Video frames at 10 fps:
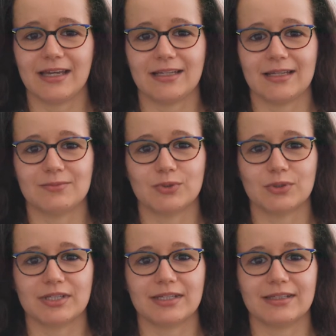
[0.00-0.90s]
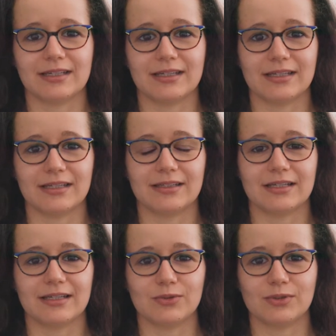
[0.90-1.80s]
and I'm working uh, in
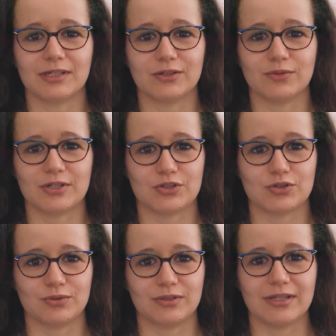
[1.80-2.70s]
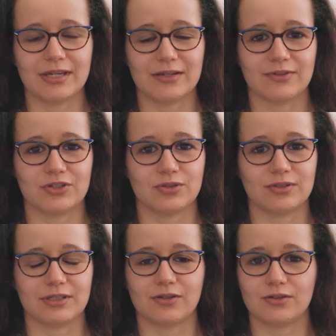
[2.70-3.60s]
the Nuclear Innovation
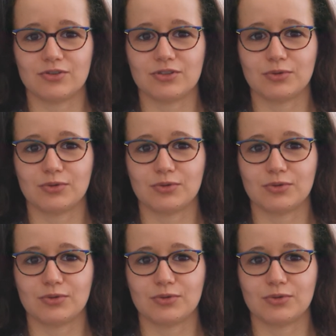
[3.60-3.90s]
Fission Technology